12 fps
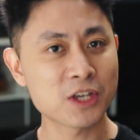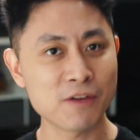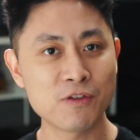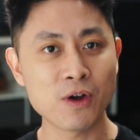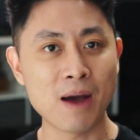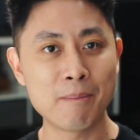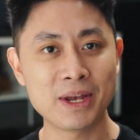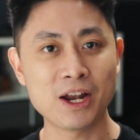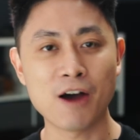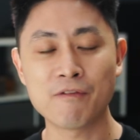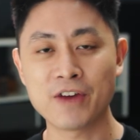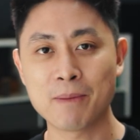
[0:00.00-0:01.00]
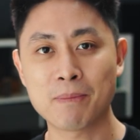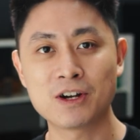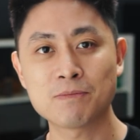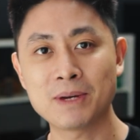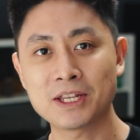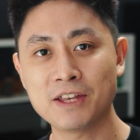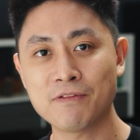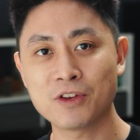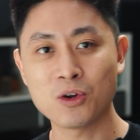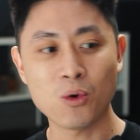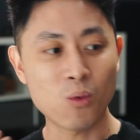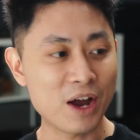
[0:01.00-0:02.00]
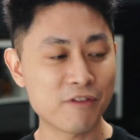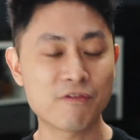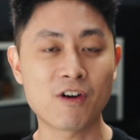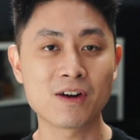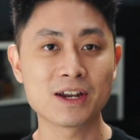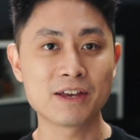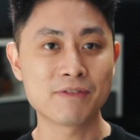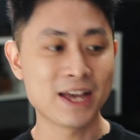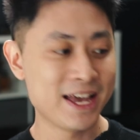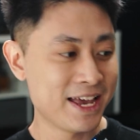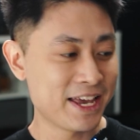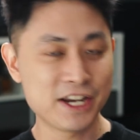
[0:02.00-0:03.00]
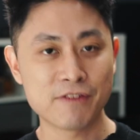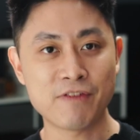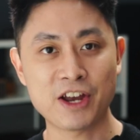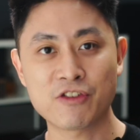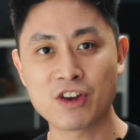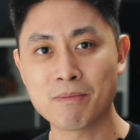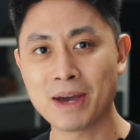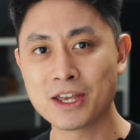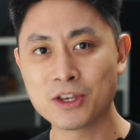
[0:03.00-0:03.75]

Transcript: to give you a bit of a perspective, you know, one forklift in the factory might